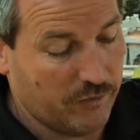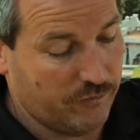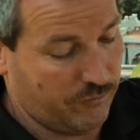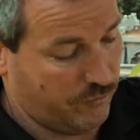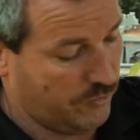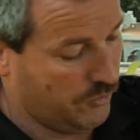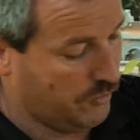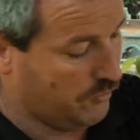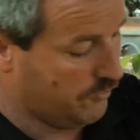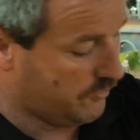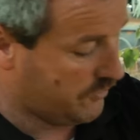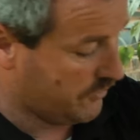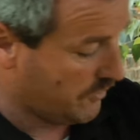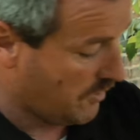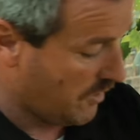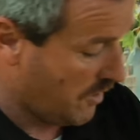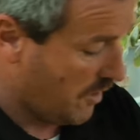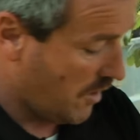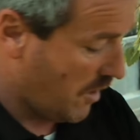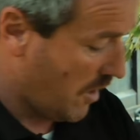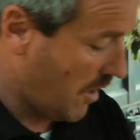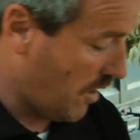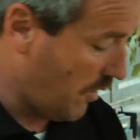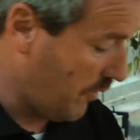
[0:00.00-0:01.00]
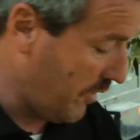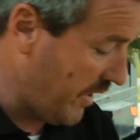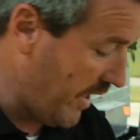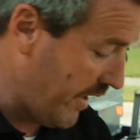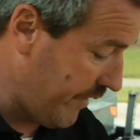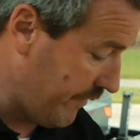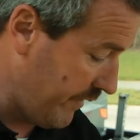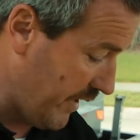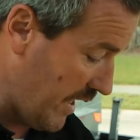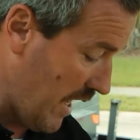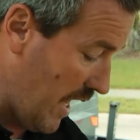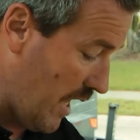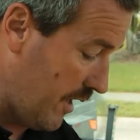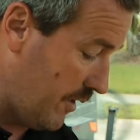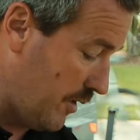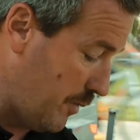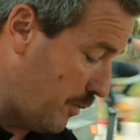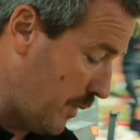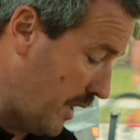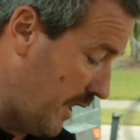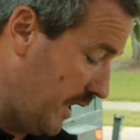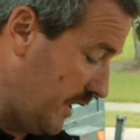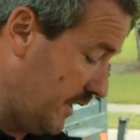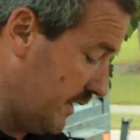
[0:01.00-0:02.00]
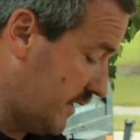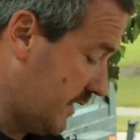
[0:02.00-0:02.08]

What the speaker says: of the roots. We haven't gotten the main